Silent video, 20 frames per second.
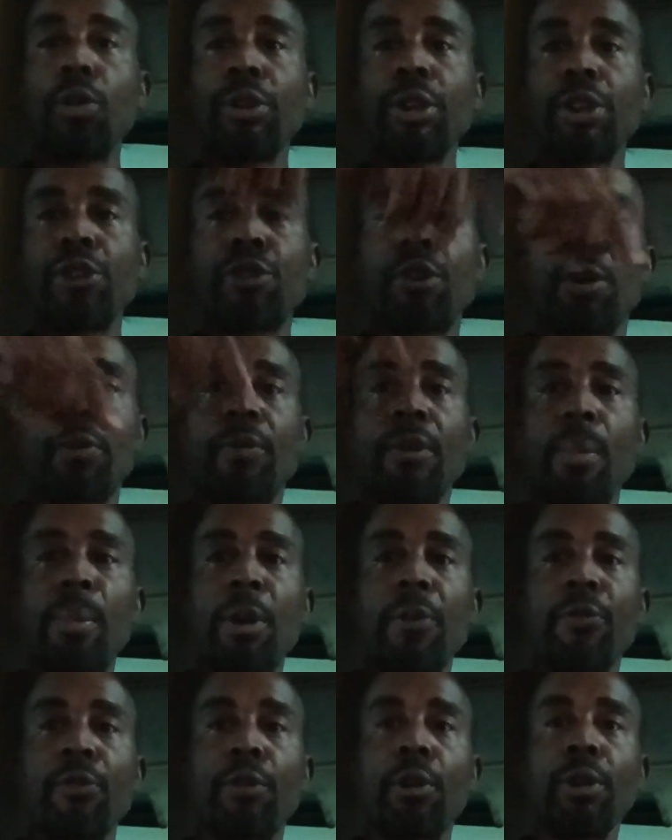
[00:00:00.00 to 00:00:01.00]
the truck from
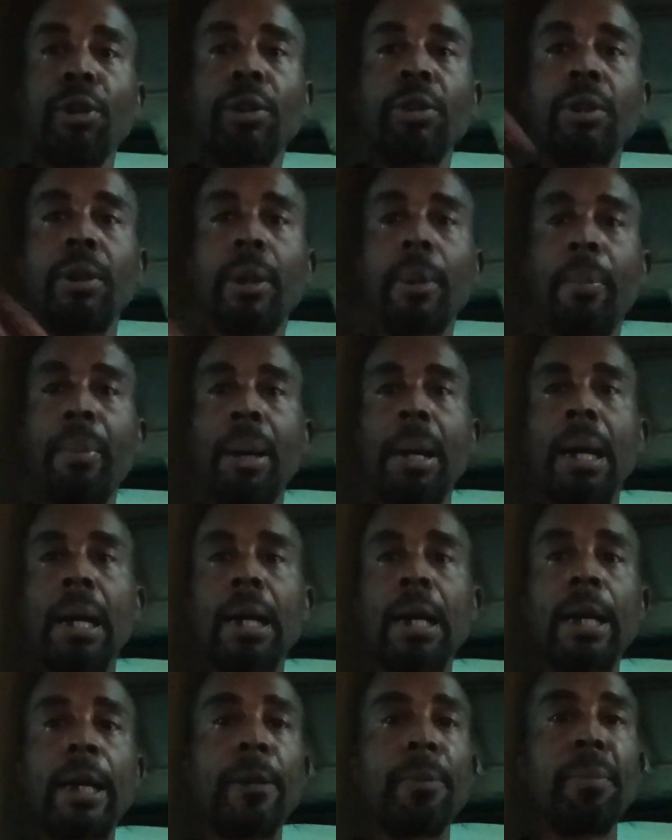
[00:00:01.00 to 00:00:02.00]
the front to the
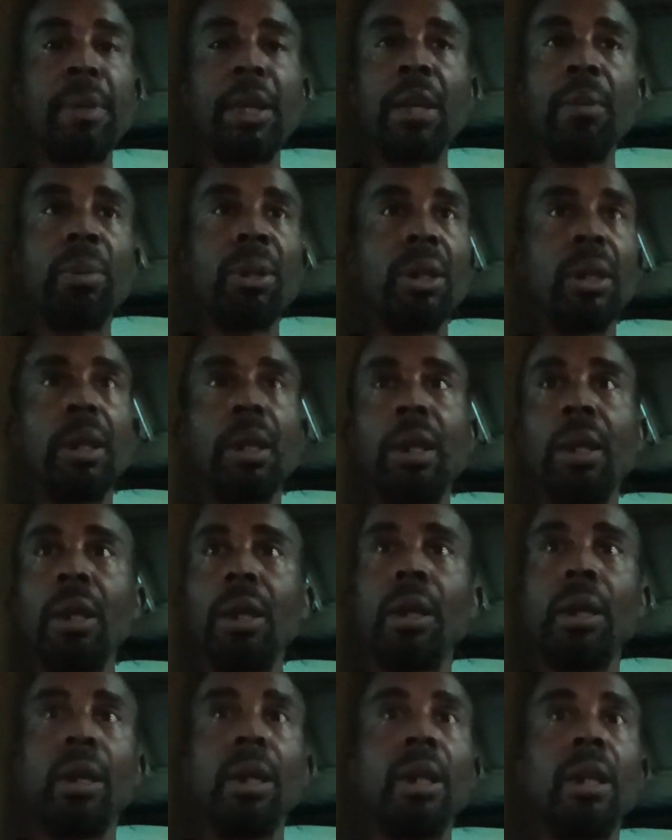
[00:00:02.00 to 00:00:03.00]
back, and
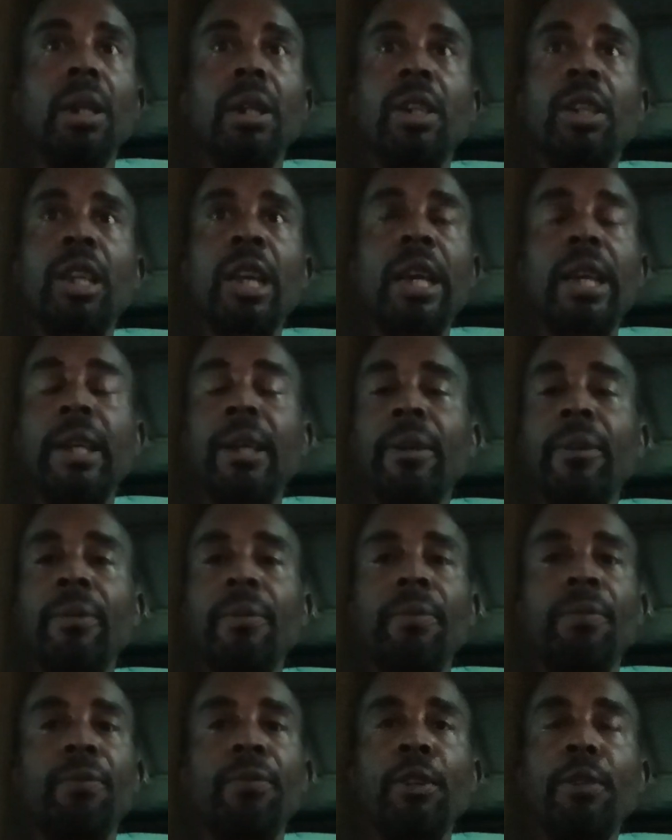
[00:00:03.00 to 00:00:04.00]
maybe
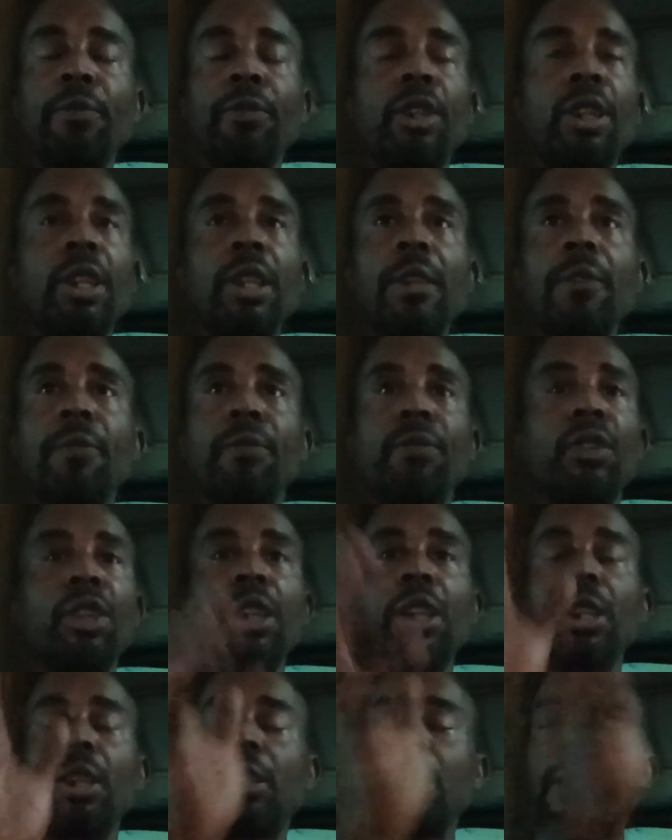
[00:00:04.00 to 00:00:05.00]
10-15
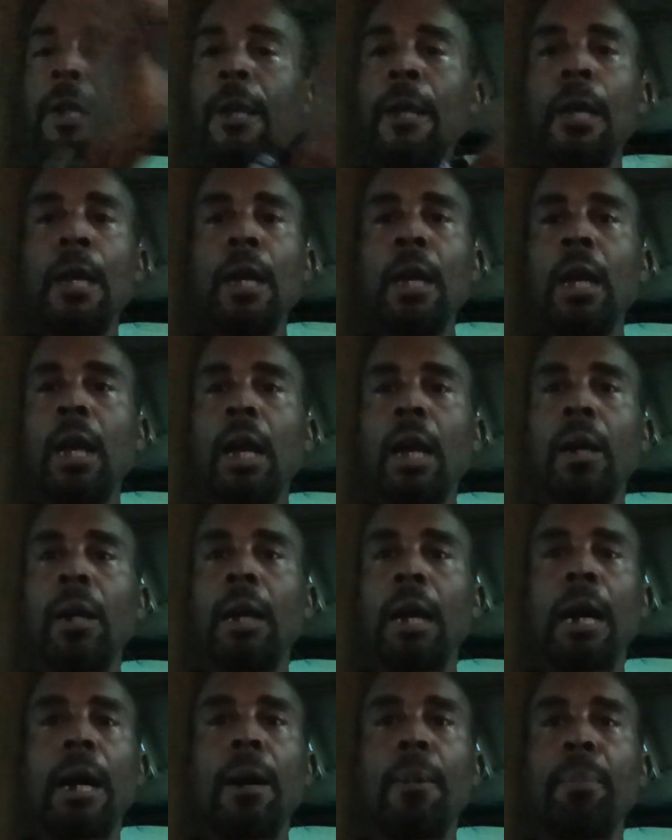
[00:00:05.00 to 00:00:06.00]
feet
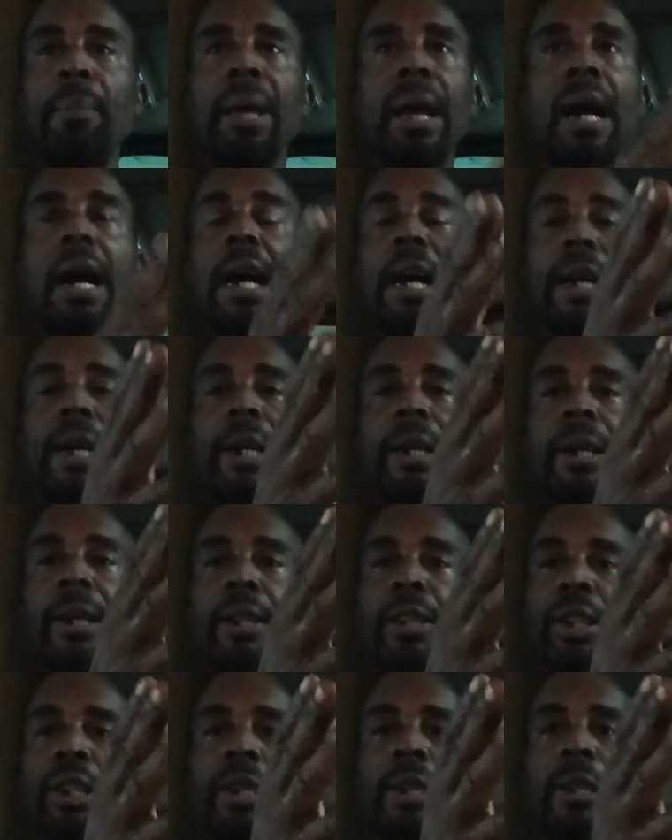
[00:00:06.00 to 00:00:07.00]
behind
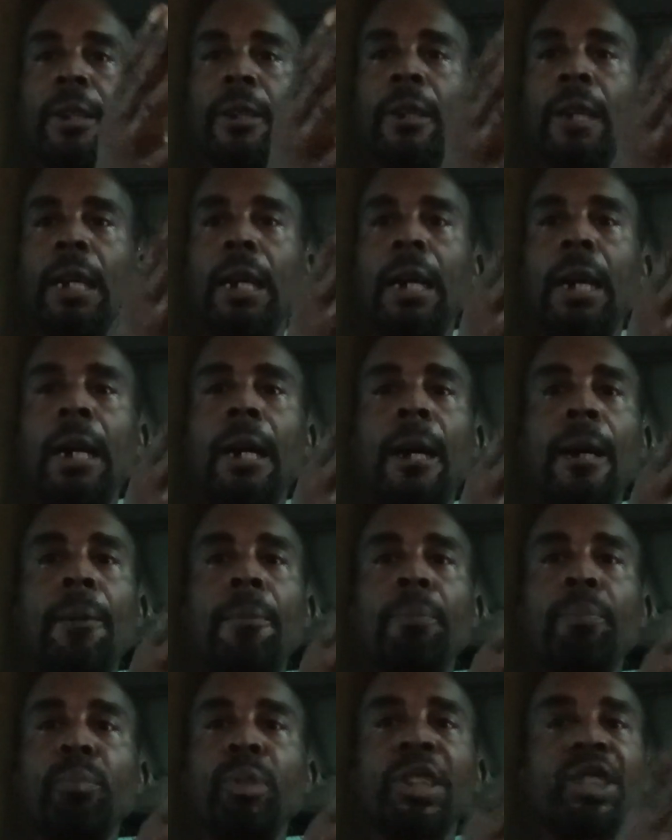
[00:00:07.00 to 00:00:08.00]

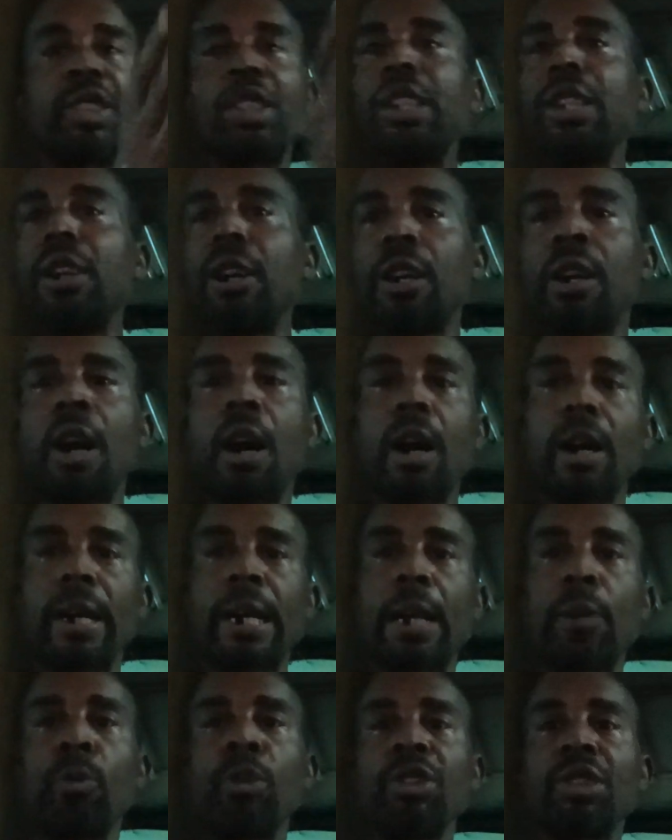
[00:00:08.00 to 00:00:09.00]
the Stinger car
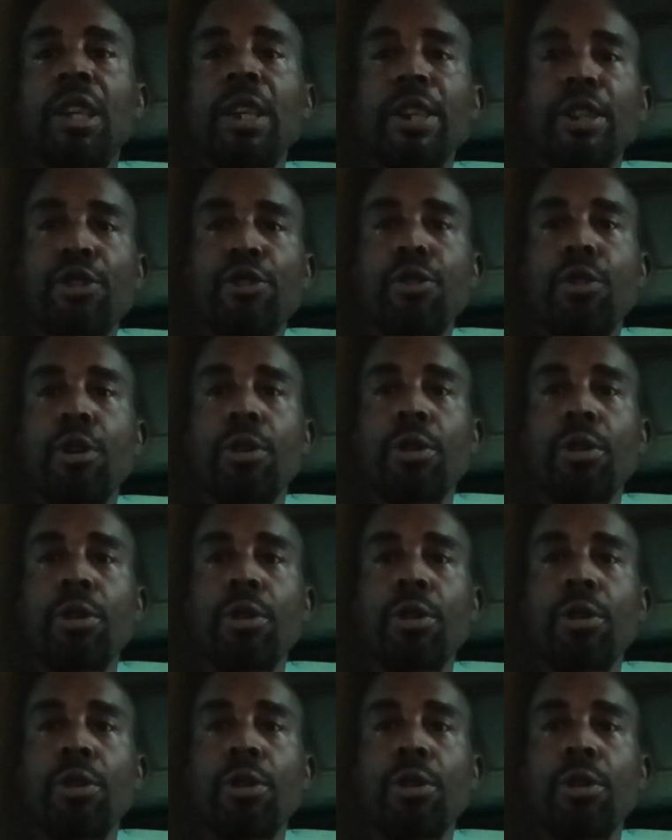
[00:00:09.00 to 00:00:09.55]
that was on the truck,